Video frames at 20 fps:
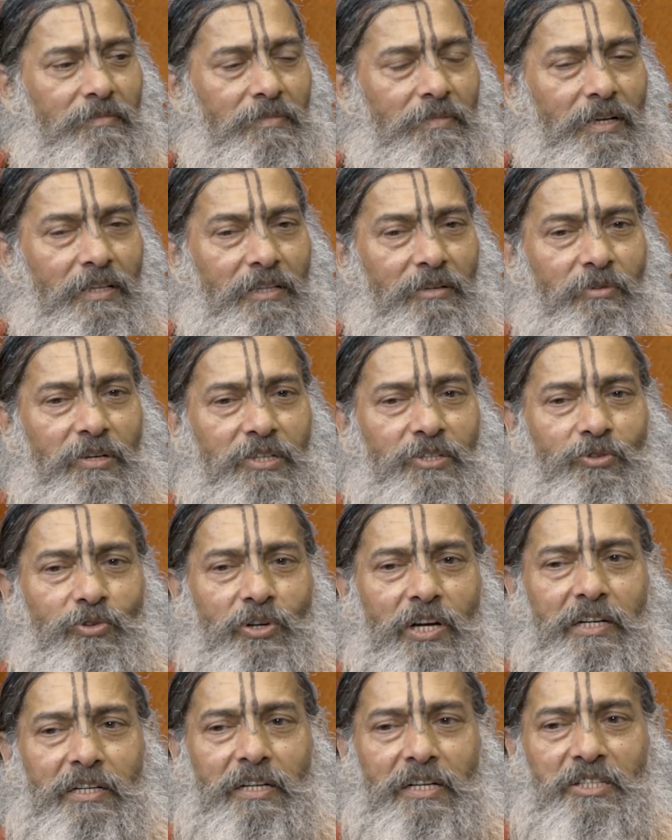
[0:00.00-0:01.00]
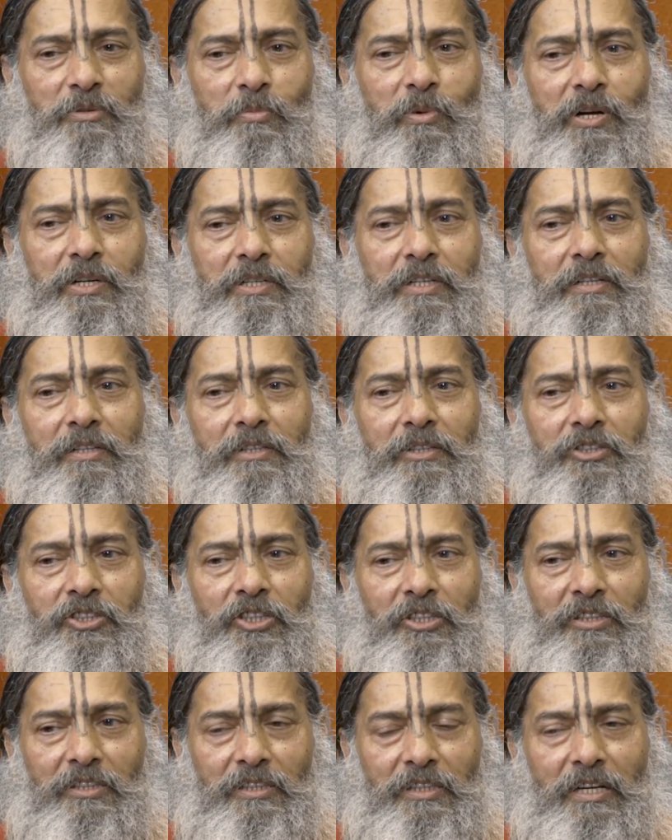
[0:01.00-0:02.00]
Otherwise you get exploited.
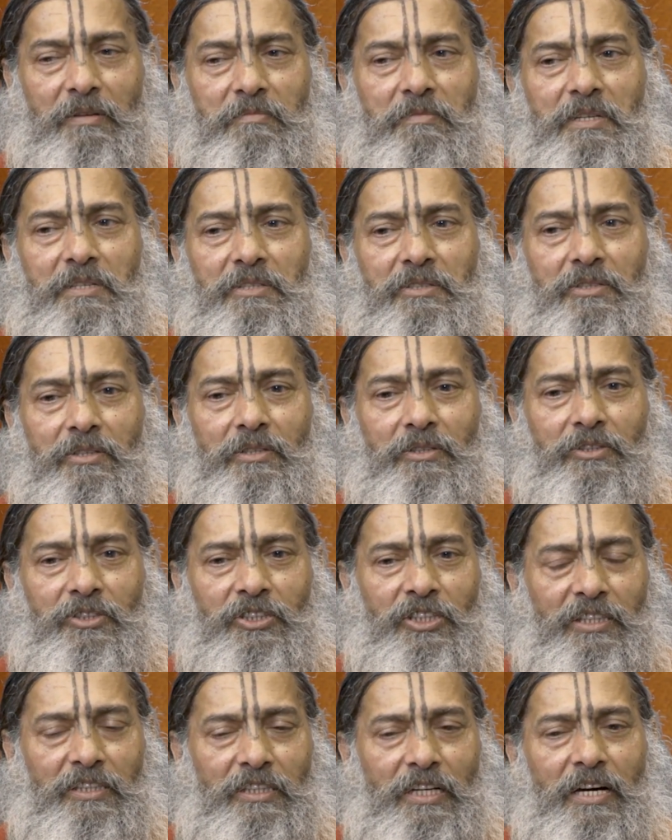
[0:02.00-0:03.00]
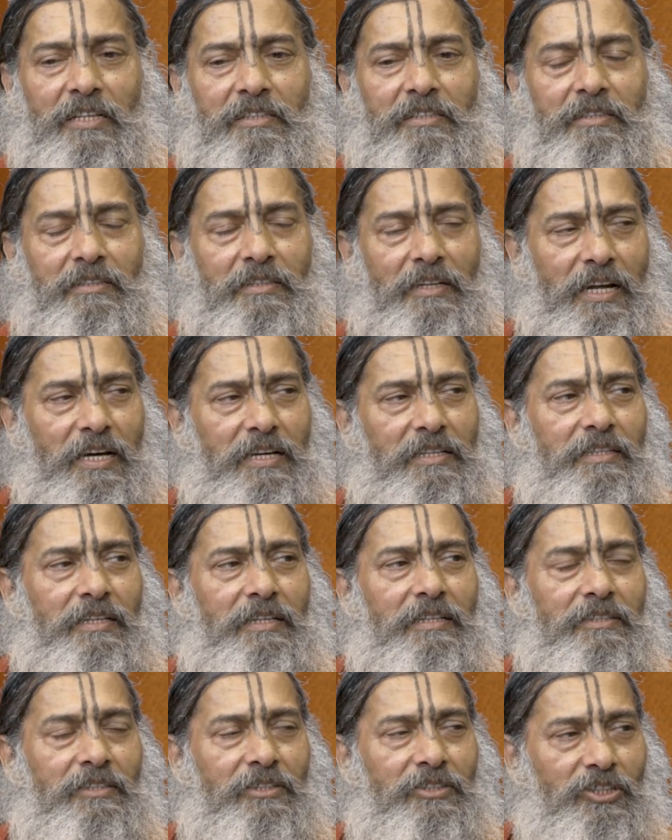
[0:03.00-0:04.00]
Kshatriya means Kshatat
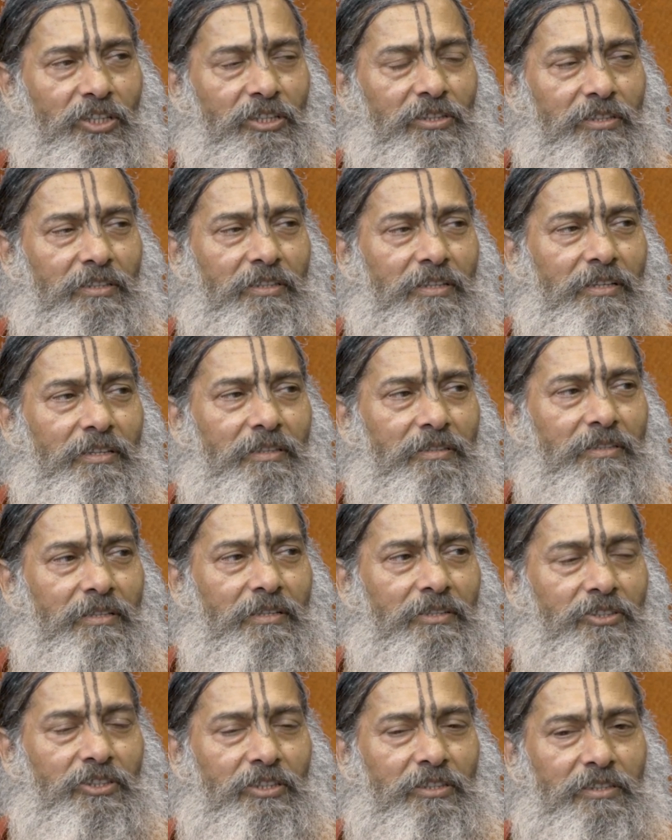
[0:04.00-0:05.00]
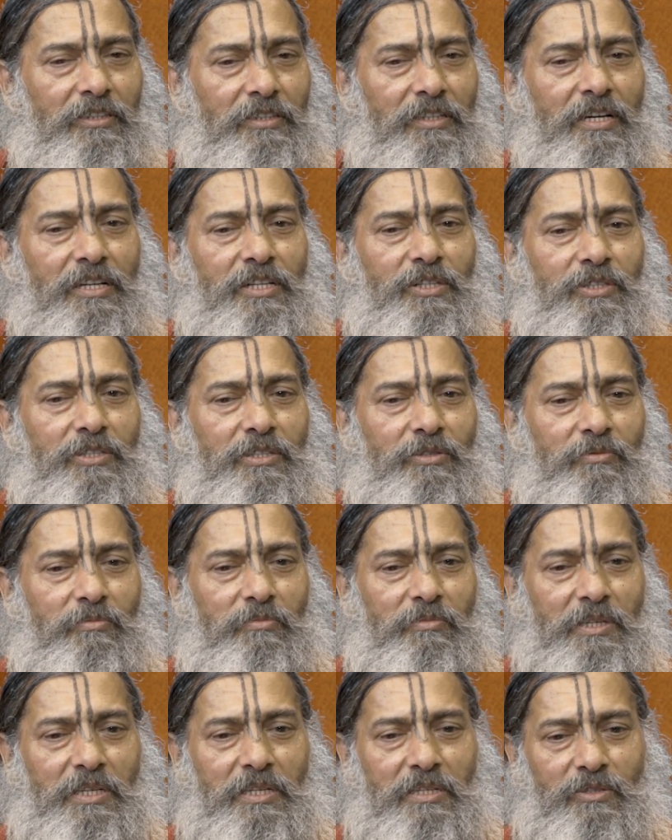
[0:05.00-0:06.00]
Trayata iti Kshatriya. Kshatriya
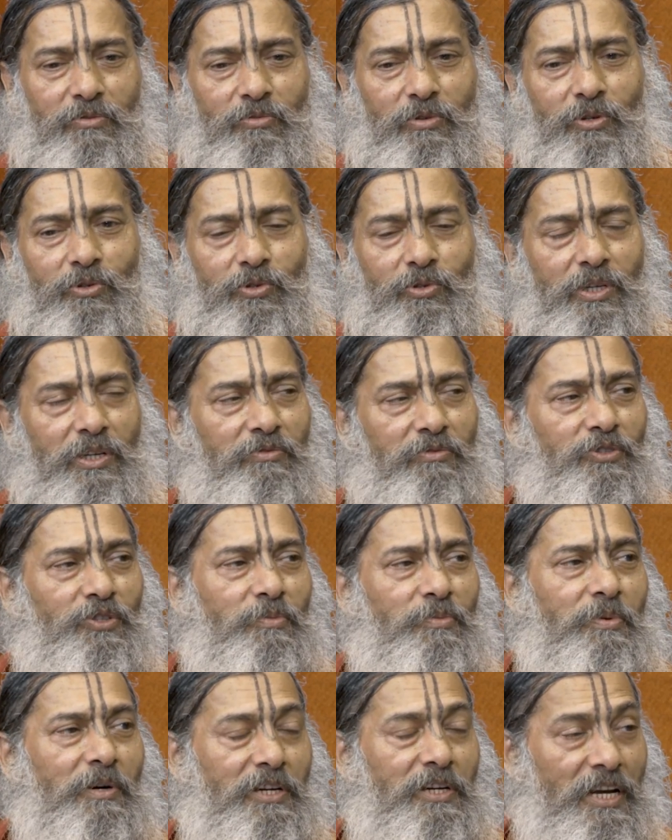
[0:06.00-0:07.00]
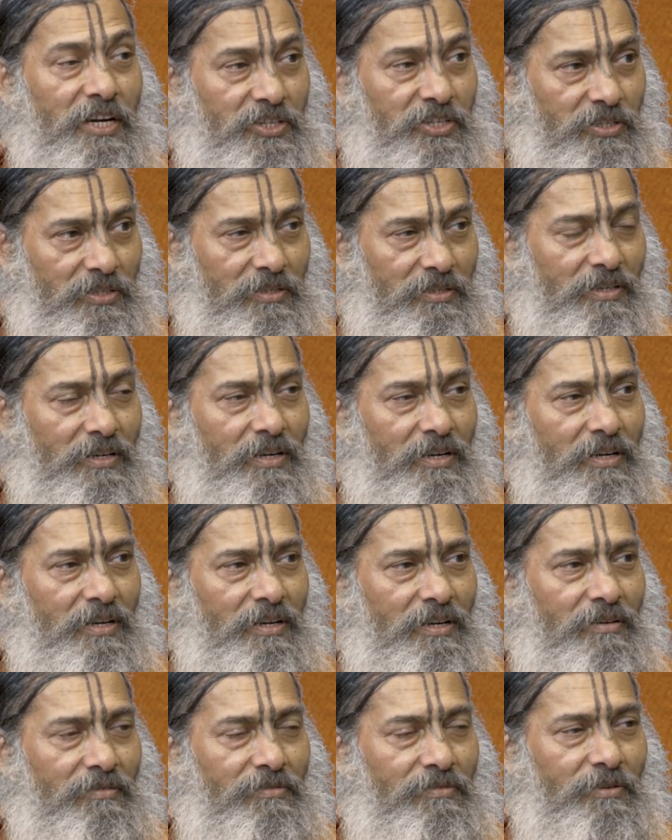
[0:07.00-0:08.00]
means one who gives you protection
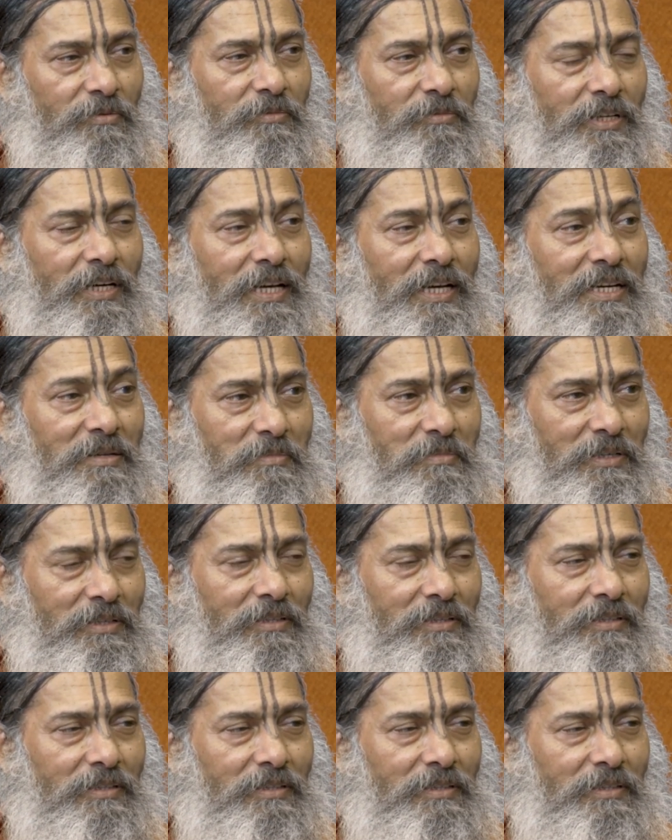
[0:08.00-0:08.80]
from the enemy.